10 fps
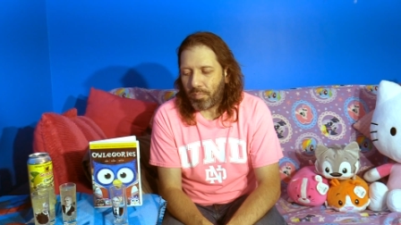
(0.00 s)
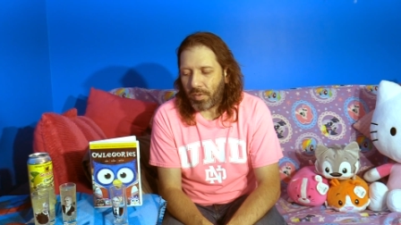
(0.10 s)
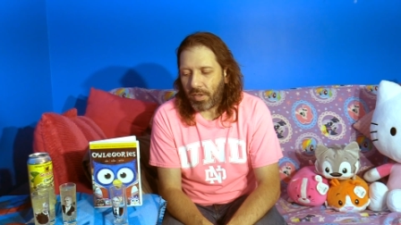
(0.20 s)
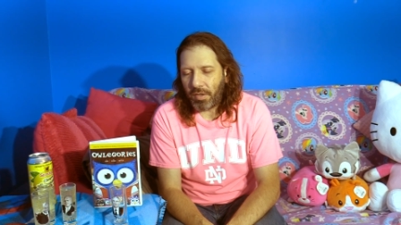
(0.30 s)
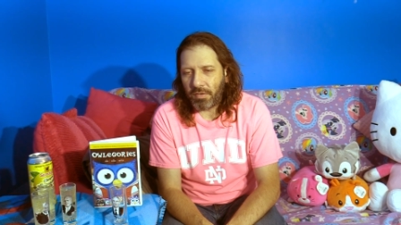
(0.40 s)

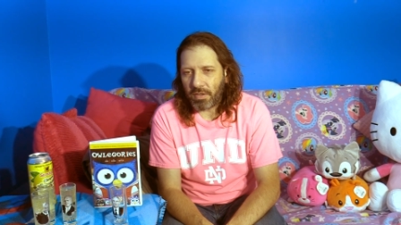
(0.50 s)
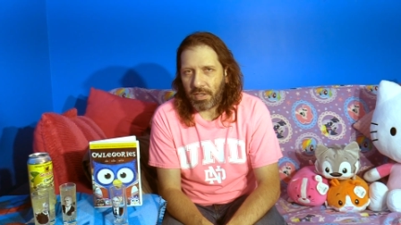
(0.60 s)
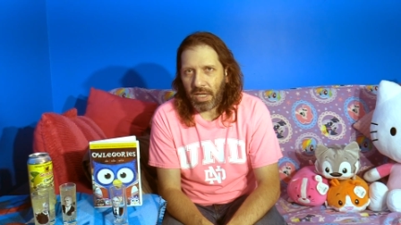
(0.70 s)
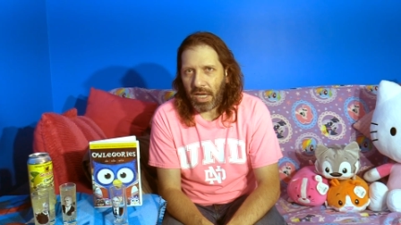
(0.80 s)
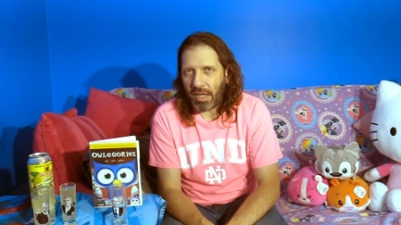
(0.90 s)
but other
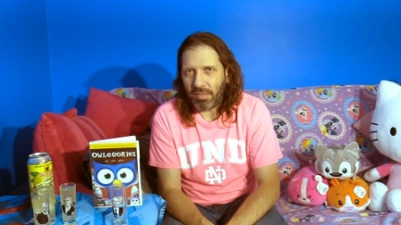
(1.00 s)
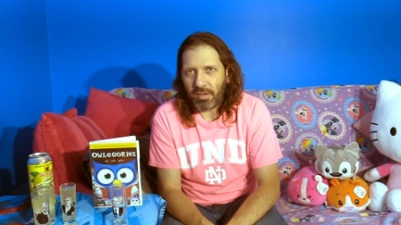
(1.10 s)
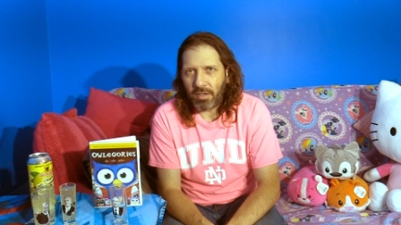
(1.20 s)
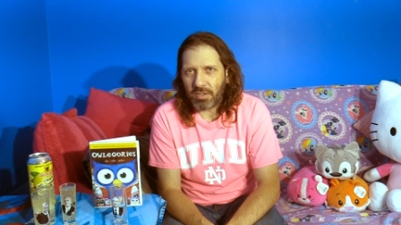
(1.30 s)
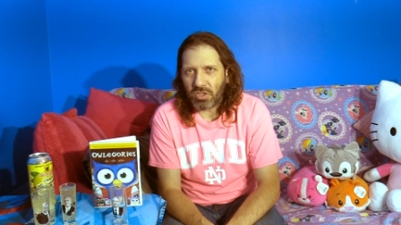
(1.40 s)
than that,
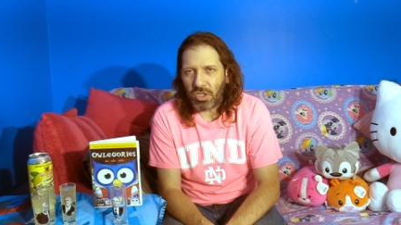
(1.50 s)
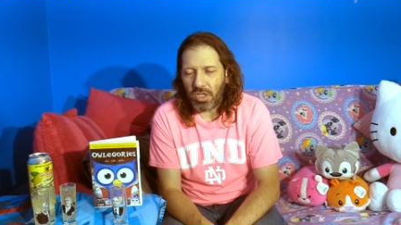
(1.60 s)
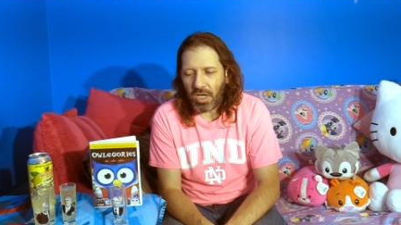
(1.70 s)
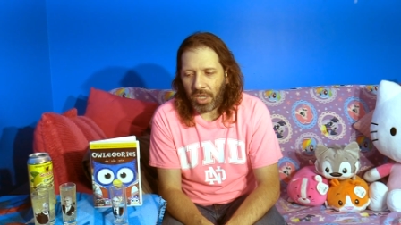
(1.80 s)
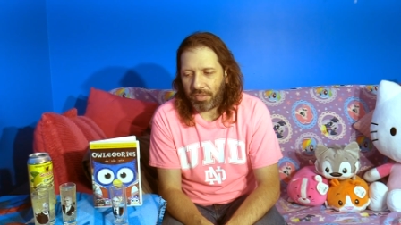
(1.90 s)
there is
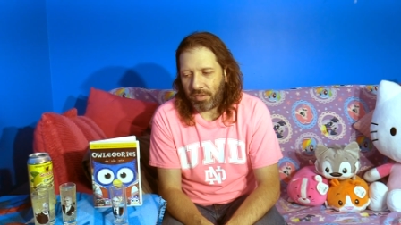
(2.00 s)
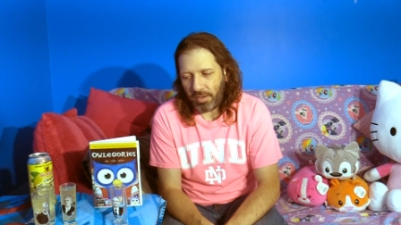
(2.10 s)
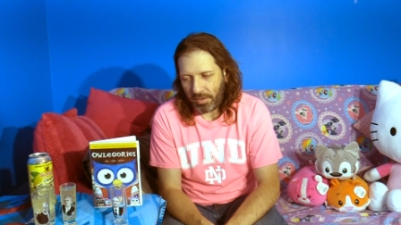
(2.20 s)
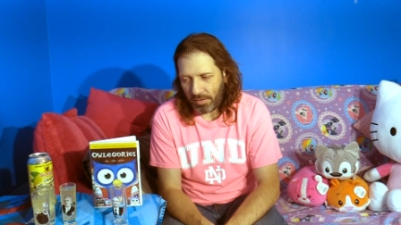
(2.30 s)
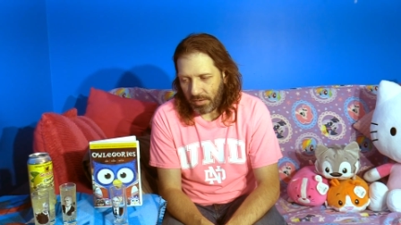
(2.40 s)

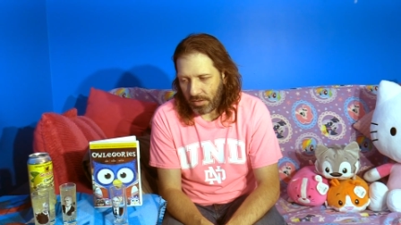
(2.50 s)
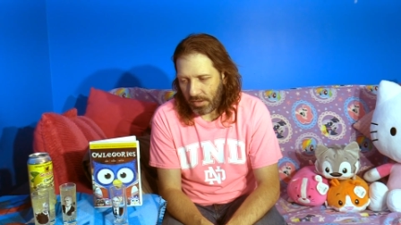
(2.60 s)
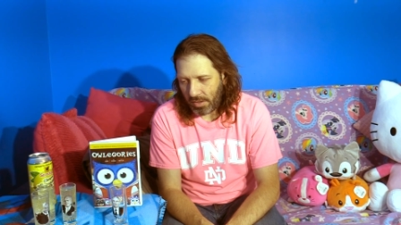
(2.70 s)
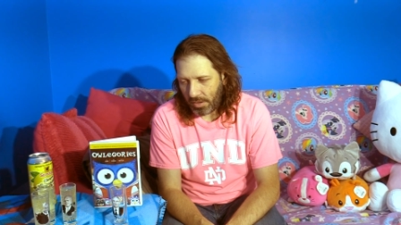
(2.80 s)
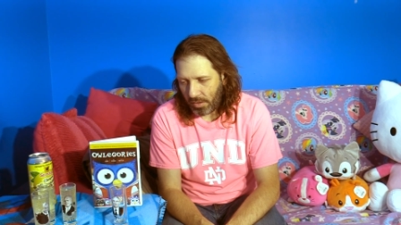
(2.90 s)
nothing
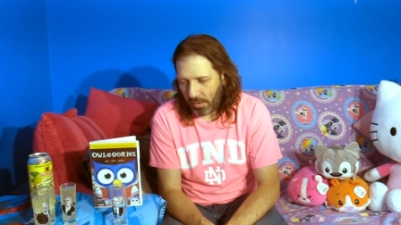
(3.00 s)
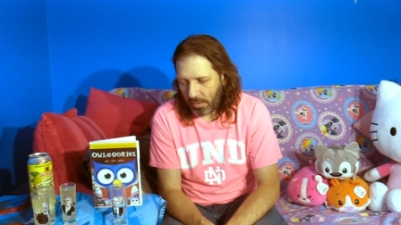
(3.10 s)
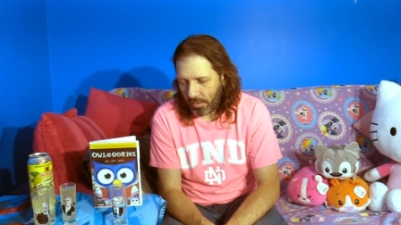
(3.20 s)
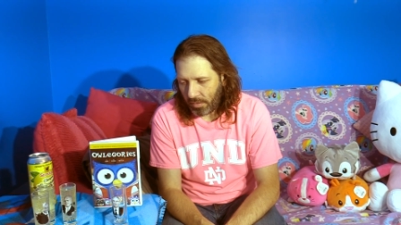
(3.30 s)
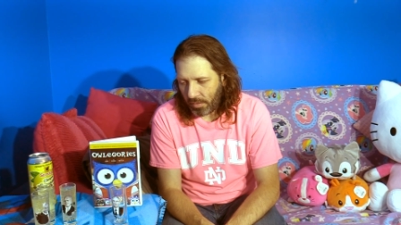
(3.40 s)

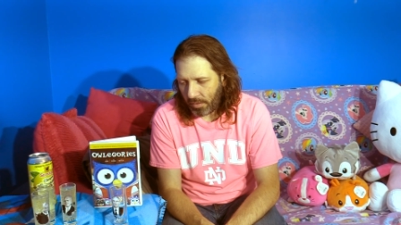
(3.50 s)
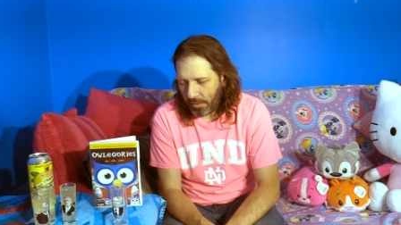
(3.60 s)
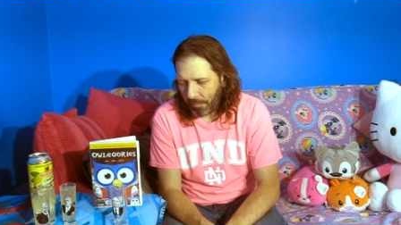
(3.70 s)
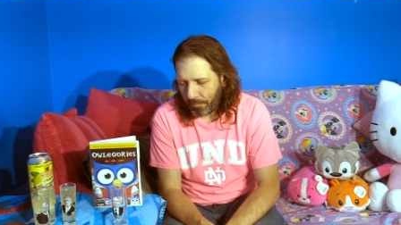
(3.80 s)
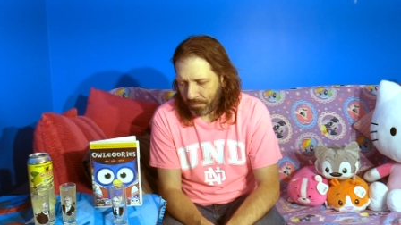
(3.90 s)
here.
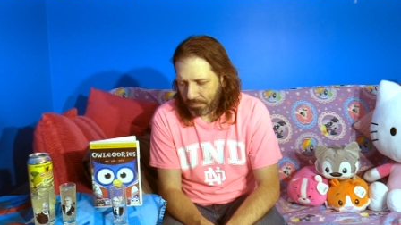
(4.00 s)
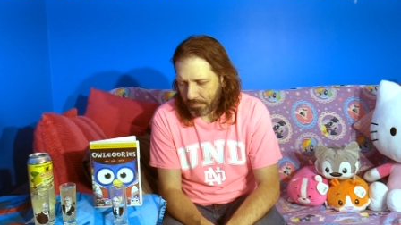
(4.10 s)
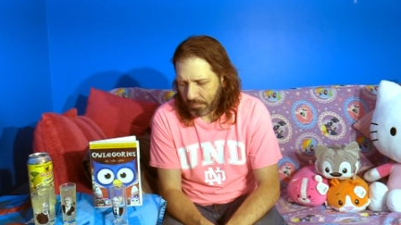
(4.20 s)
Um,